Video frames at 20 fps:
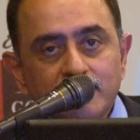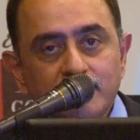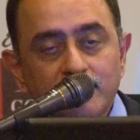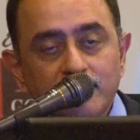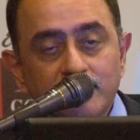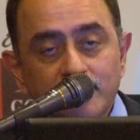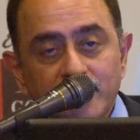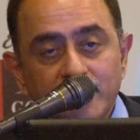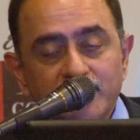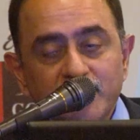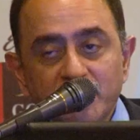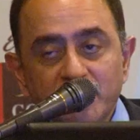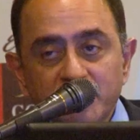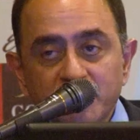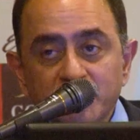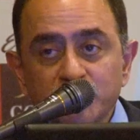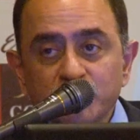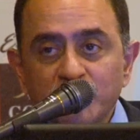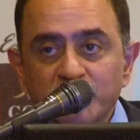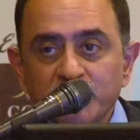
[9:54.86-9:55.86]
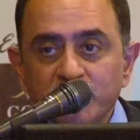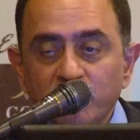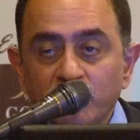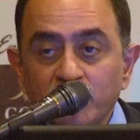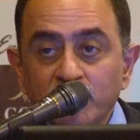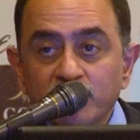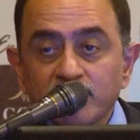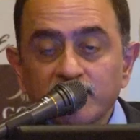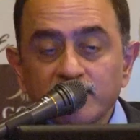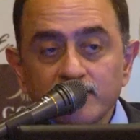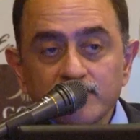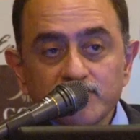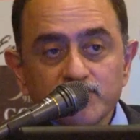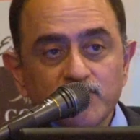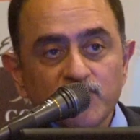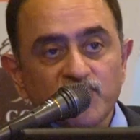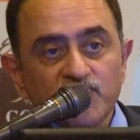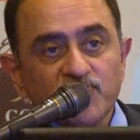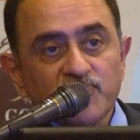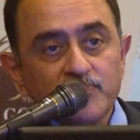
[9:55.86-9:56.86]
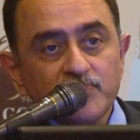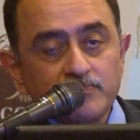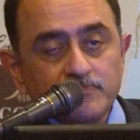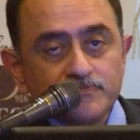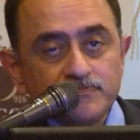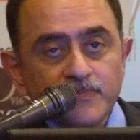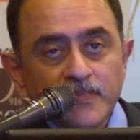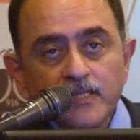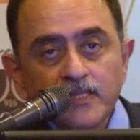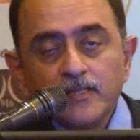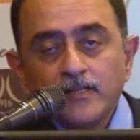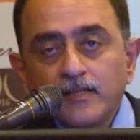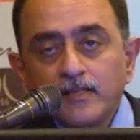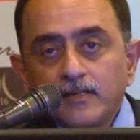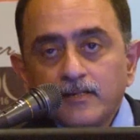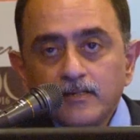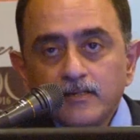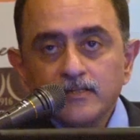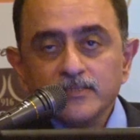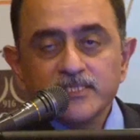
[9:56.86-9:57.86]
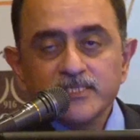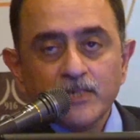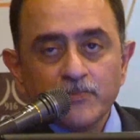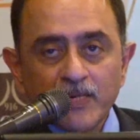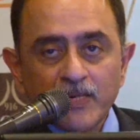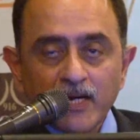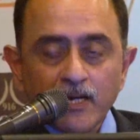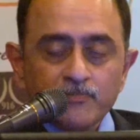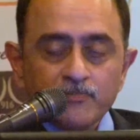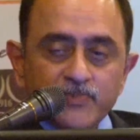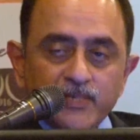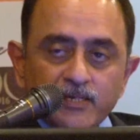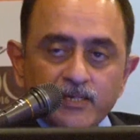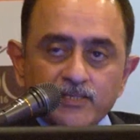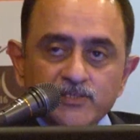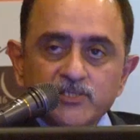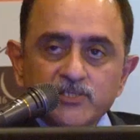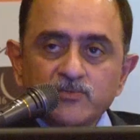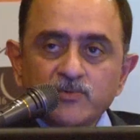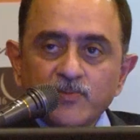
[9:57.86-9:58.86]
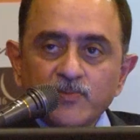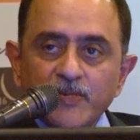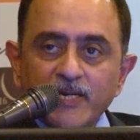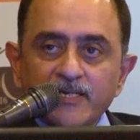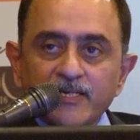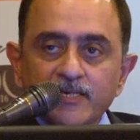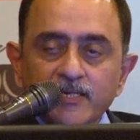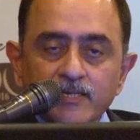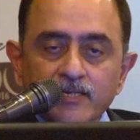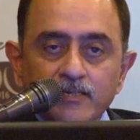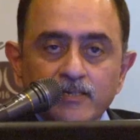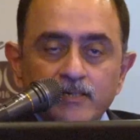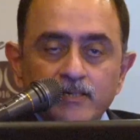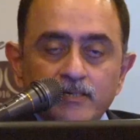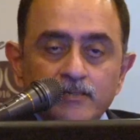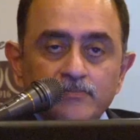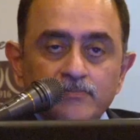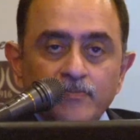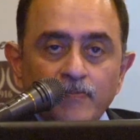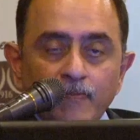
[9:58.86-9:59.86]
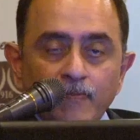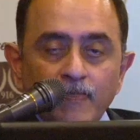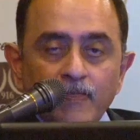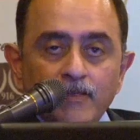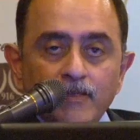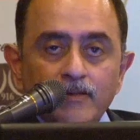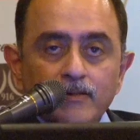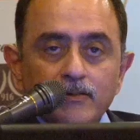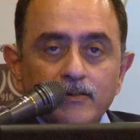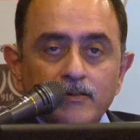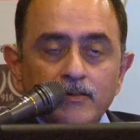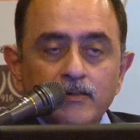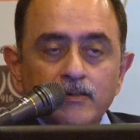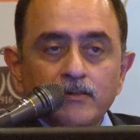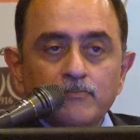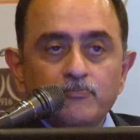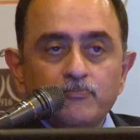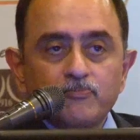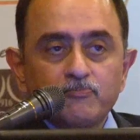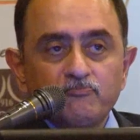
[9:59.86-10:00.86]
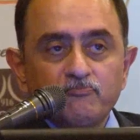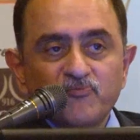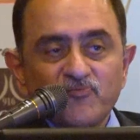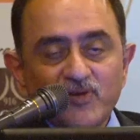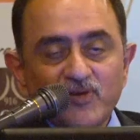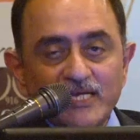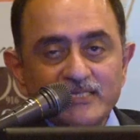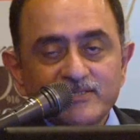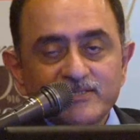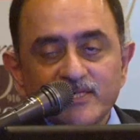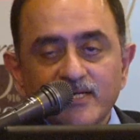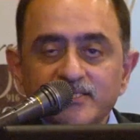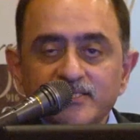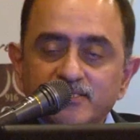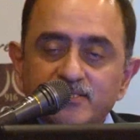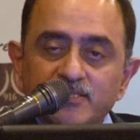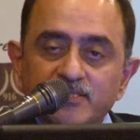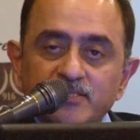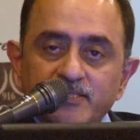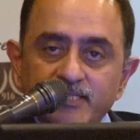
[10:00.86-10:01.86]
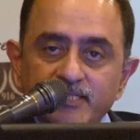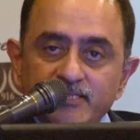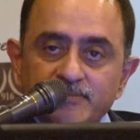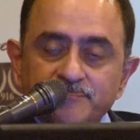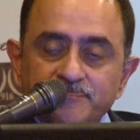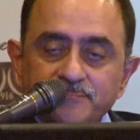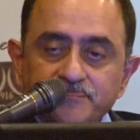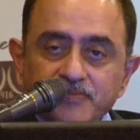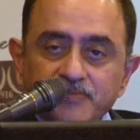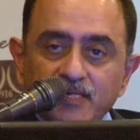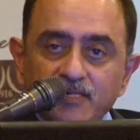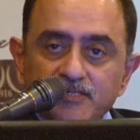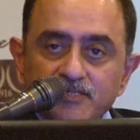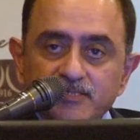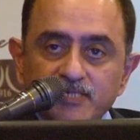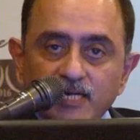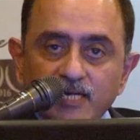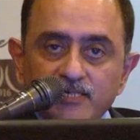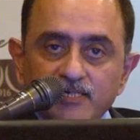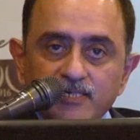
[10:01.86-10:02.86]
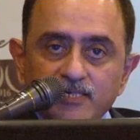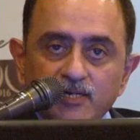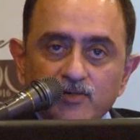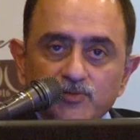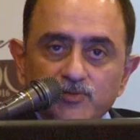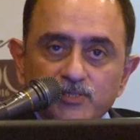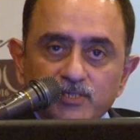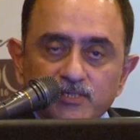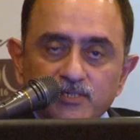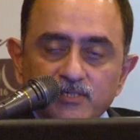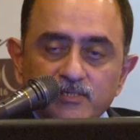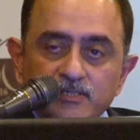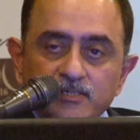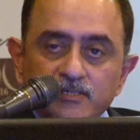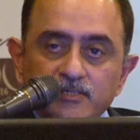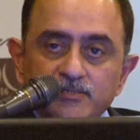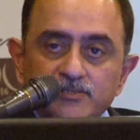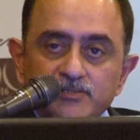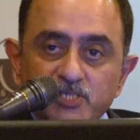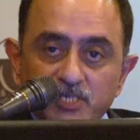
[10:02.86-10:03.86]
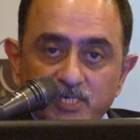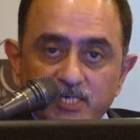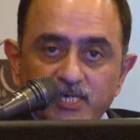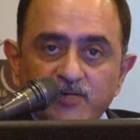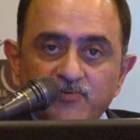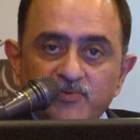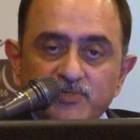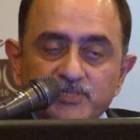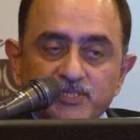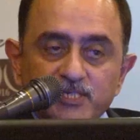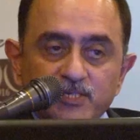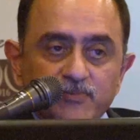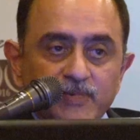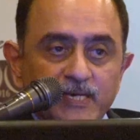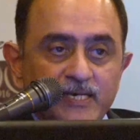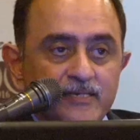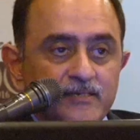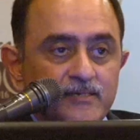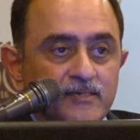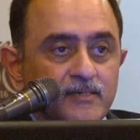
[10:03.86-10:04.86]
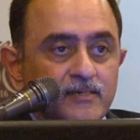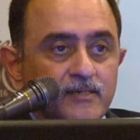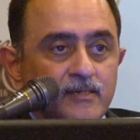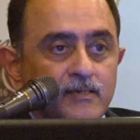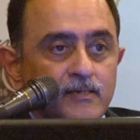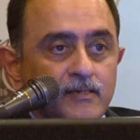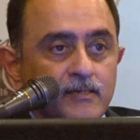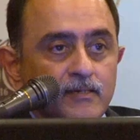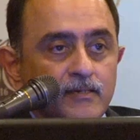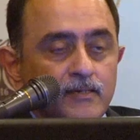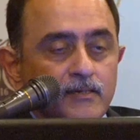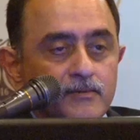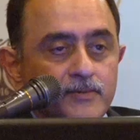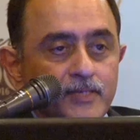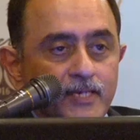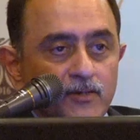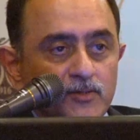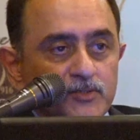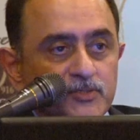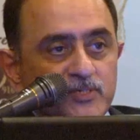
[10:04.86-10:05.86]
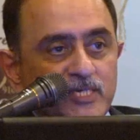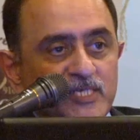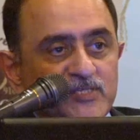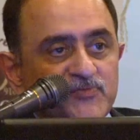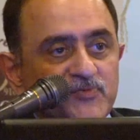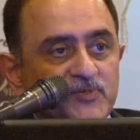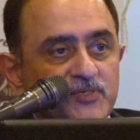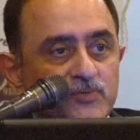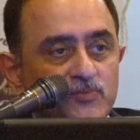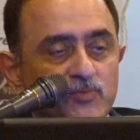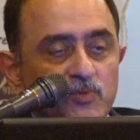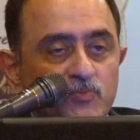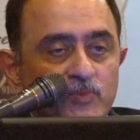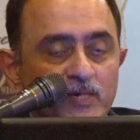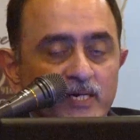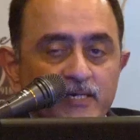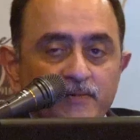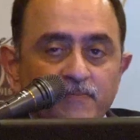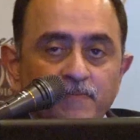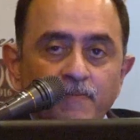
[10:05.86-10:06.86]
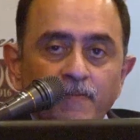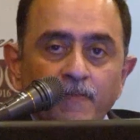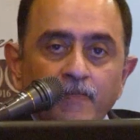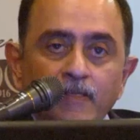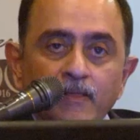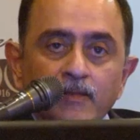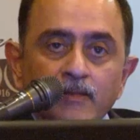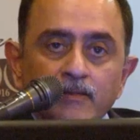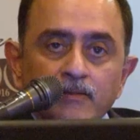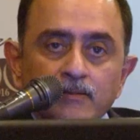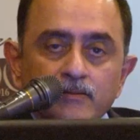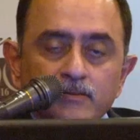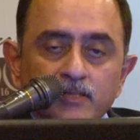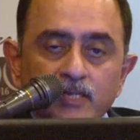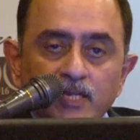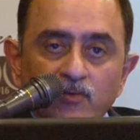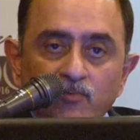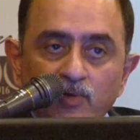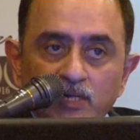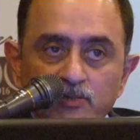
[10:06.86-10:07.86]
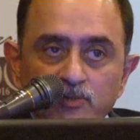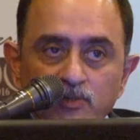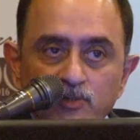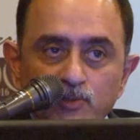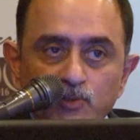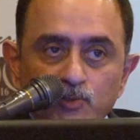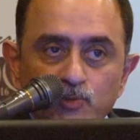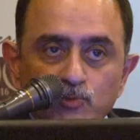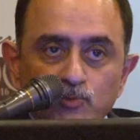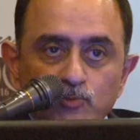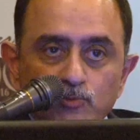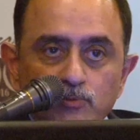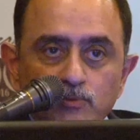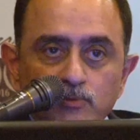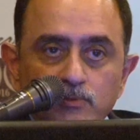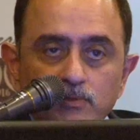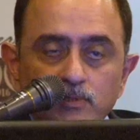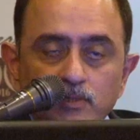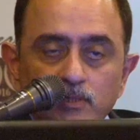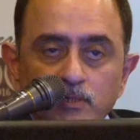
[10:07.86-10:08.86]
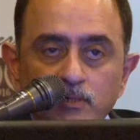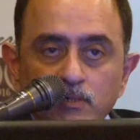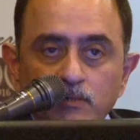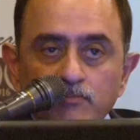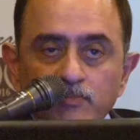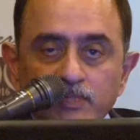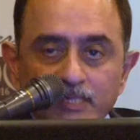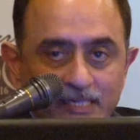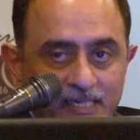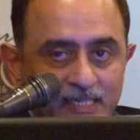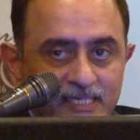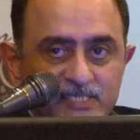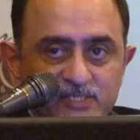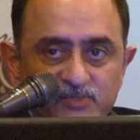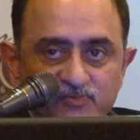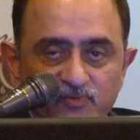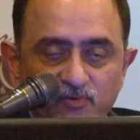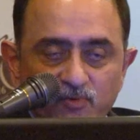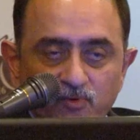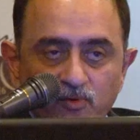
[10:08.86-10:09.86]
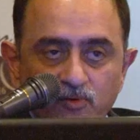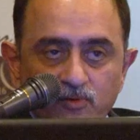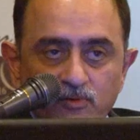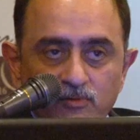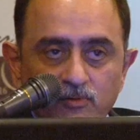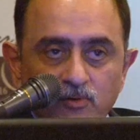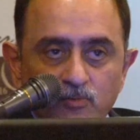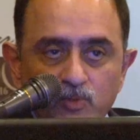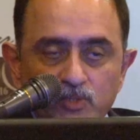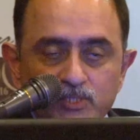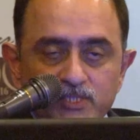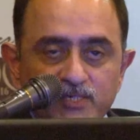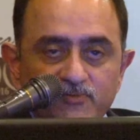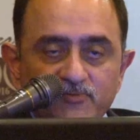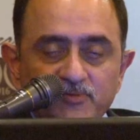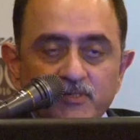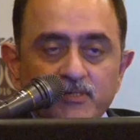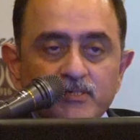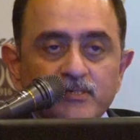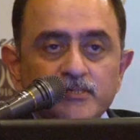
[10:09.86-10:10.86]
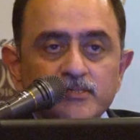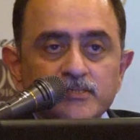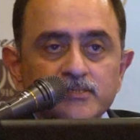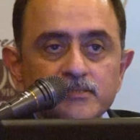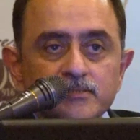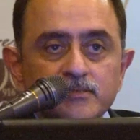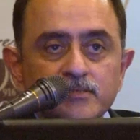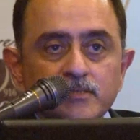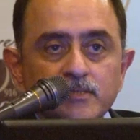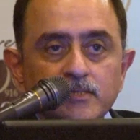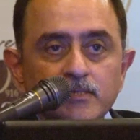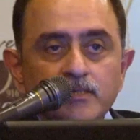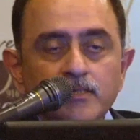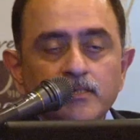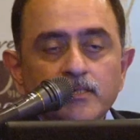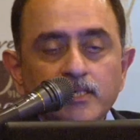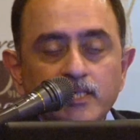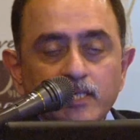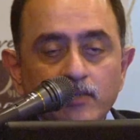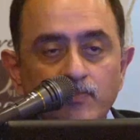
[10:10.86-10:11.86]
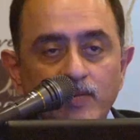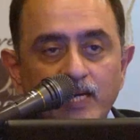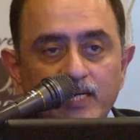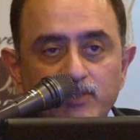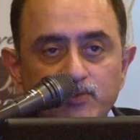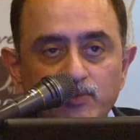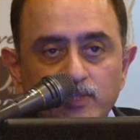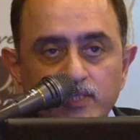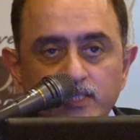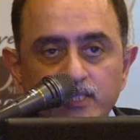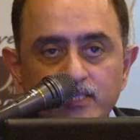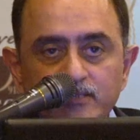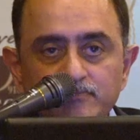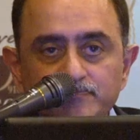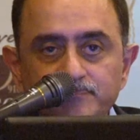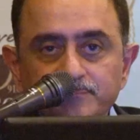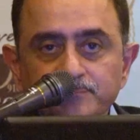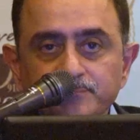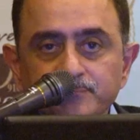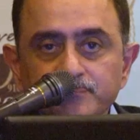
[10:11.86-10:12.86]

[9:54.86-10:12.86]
late 80s when they were sort of stepping up their consumer banking franchise in India. I started out in Chennai with Citibank, and then I was transferred to Mumbai. Then I went on to Middle East for almost 7 years, came back to India,